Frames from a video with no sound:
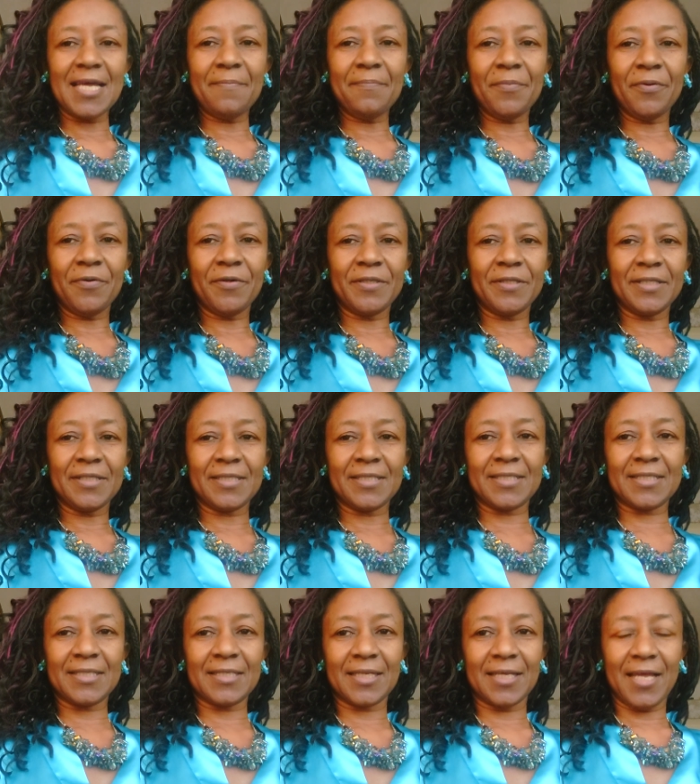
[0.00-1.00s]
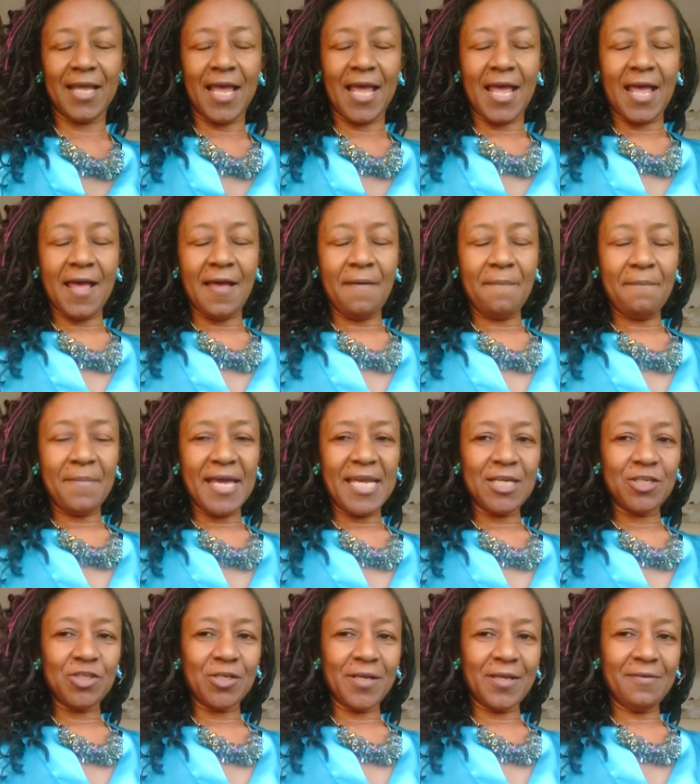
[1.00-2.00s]
Temperance.
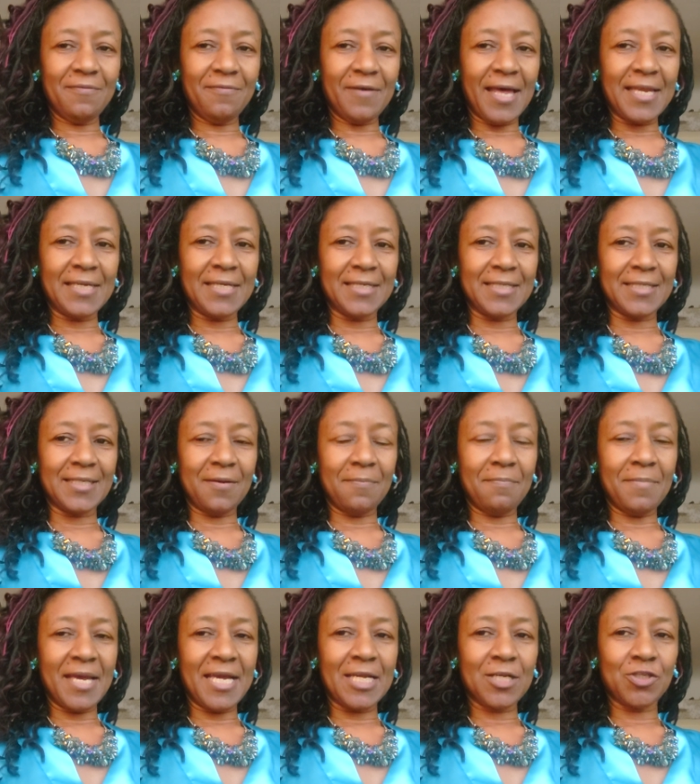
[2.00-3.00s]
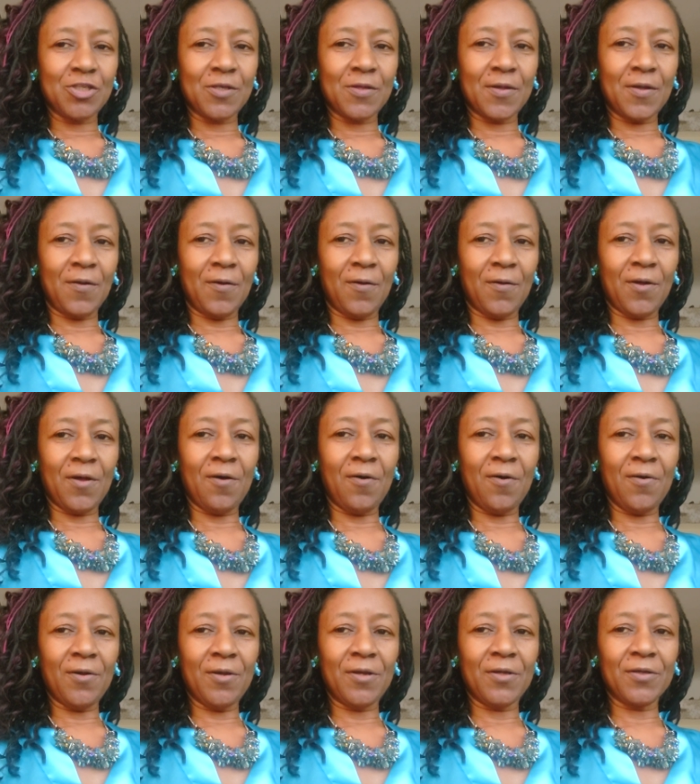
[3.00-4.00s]
Major event, major
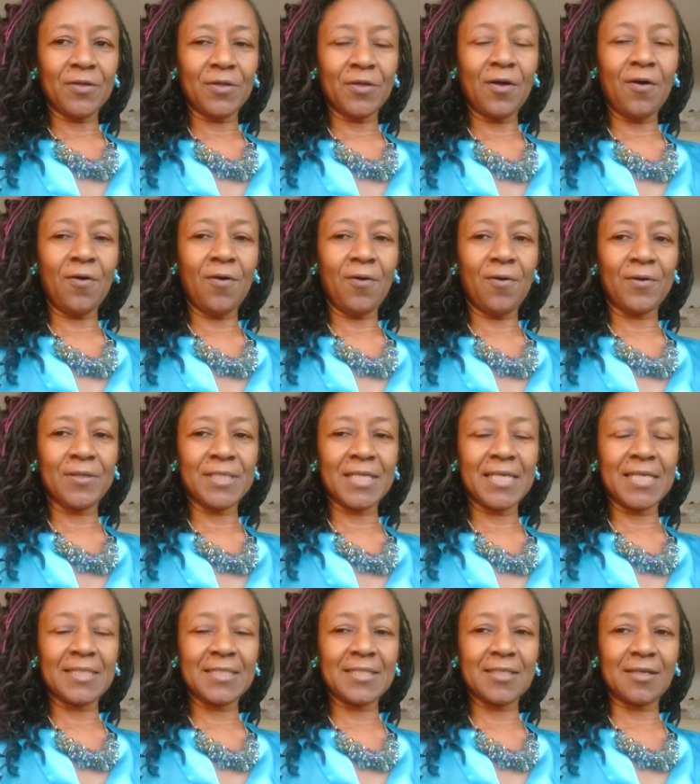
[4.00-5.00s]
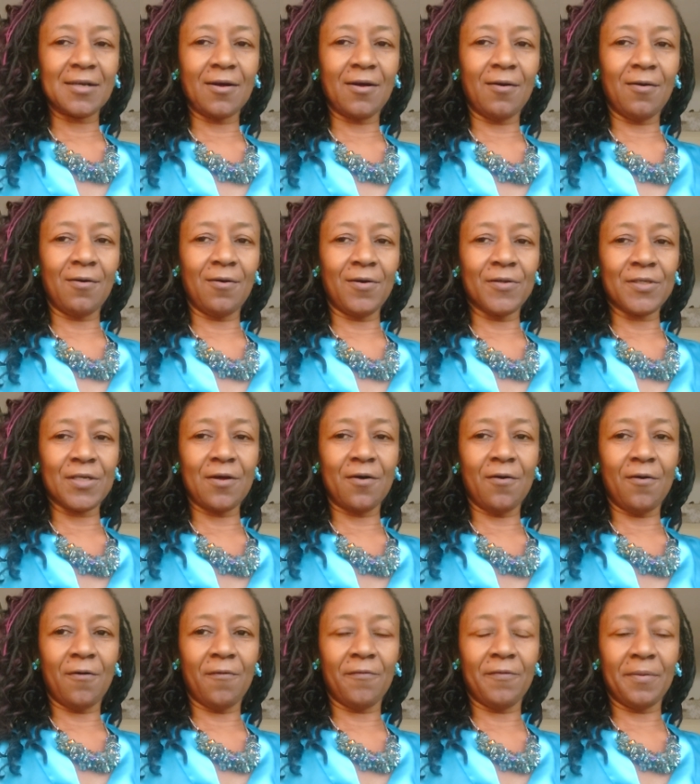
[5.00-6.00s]
arcana card. It's a card
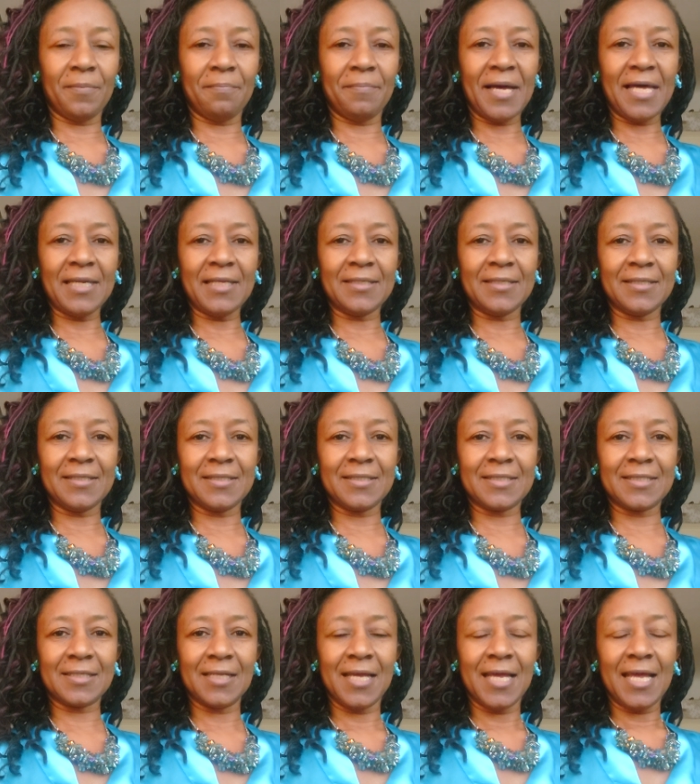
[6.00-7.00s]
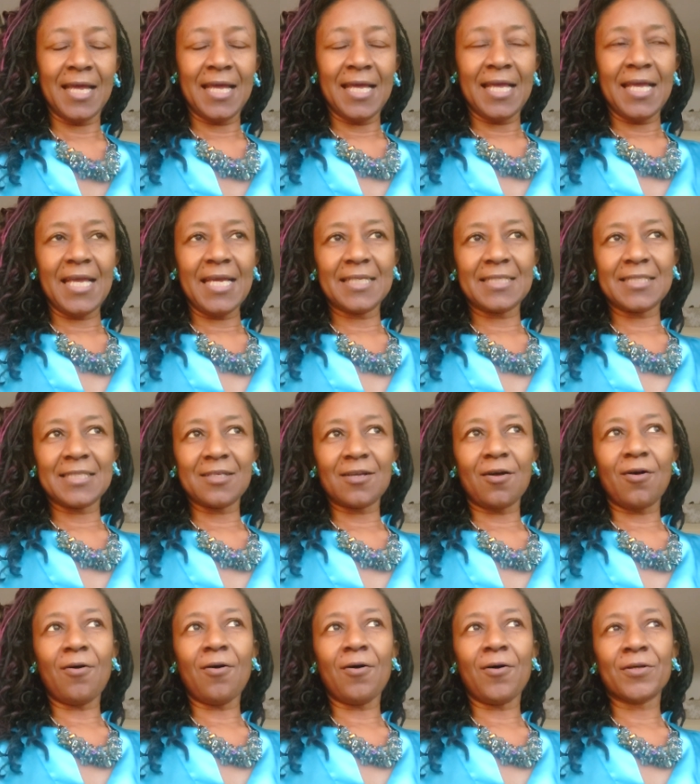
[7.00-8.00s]
of balance. It's a
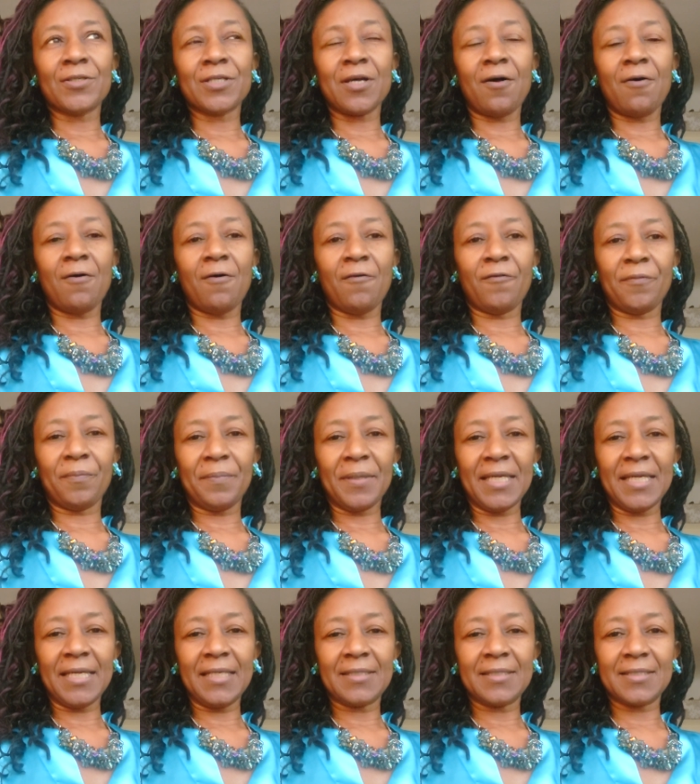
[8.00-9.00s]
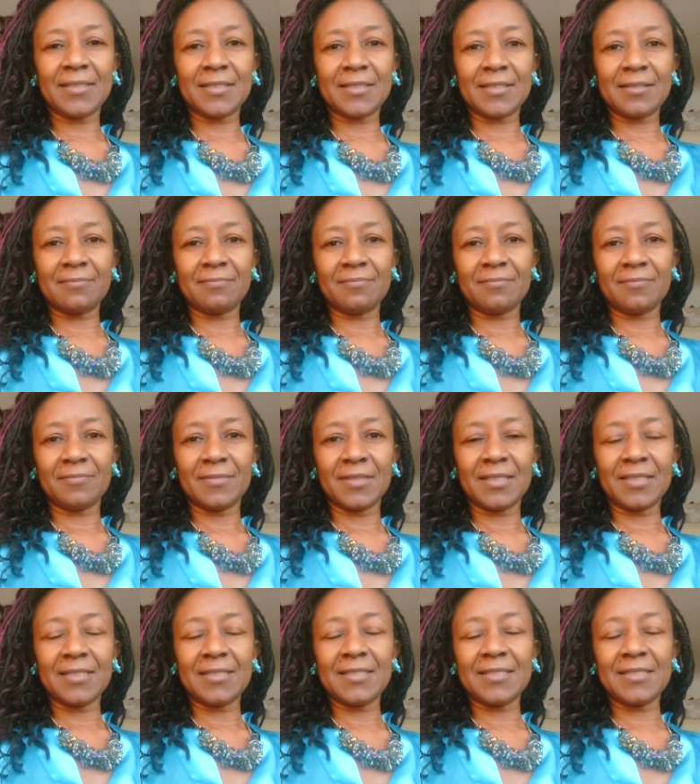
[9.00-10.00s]
card of peace,
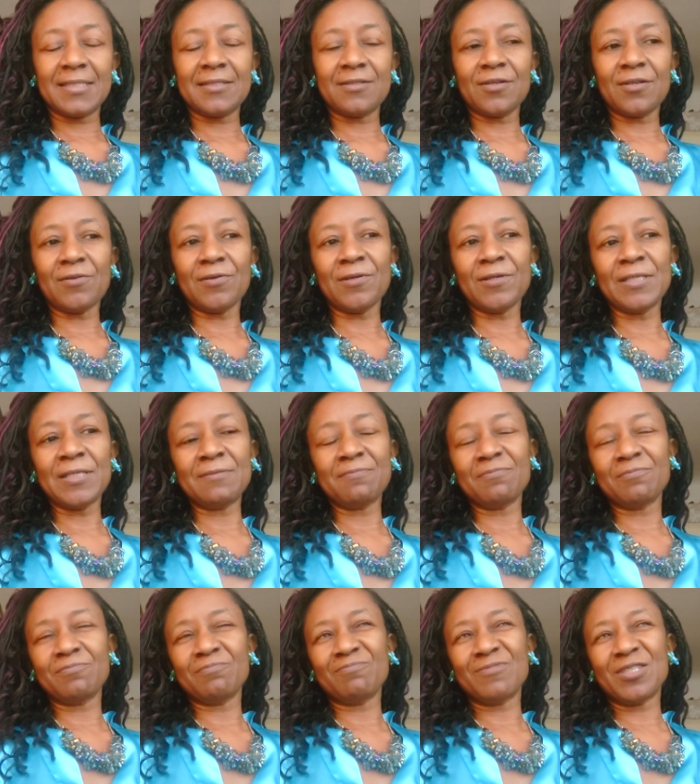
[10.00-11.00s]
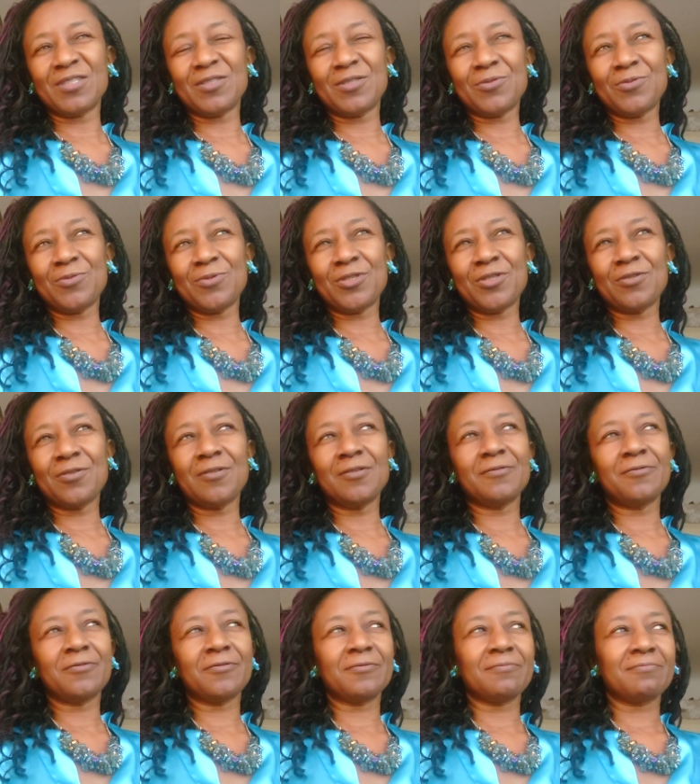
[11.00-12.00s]
solid sort
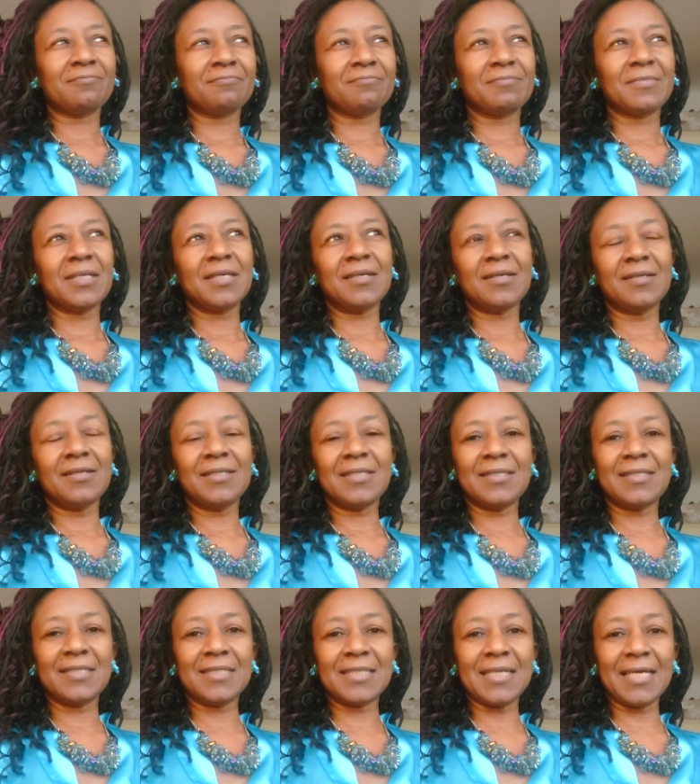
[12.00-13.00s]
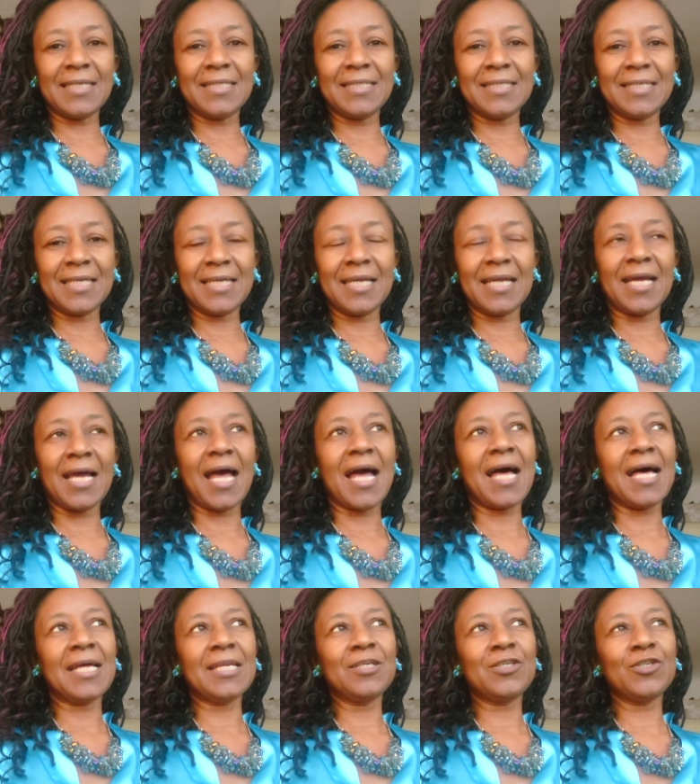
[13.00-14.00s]
of understanding,
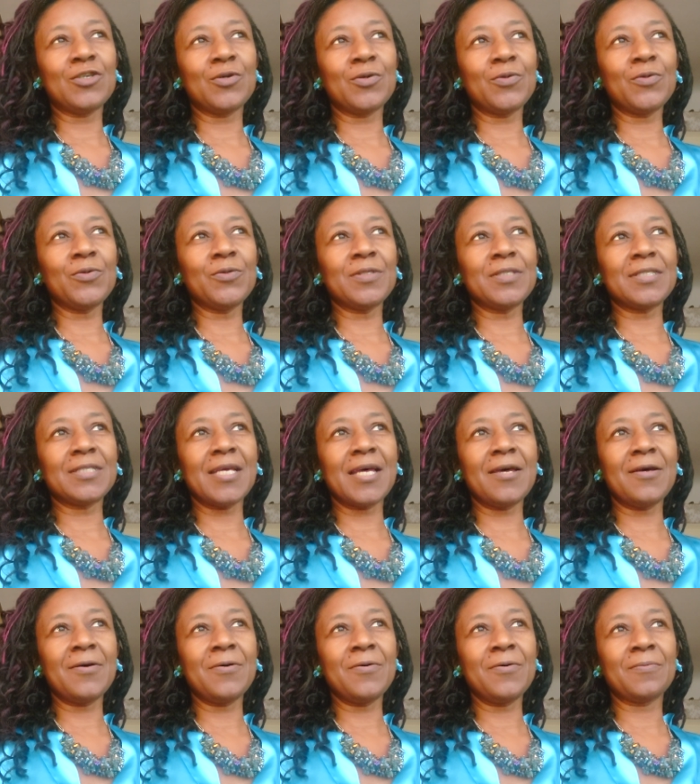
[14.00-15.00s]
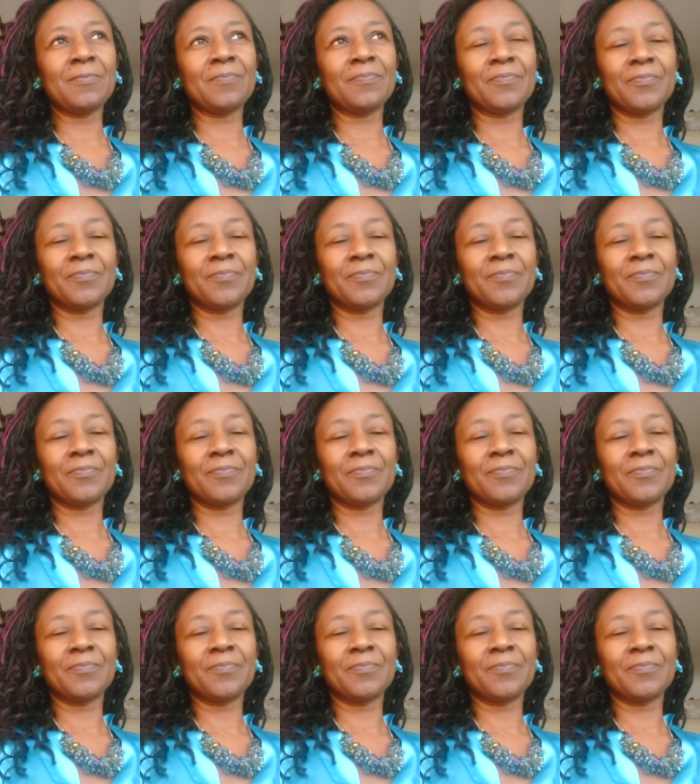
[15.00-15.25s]
and also,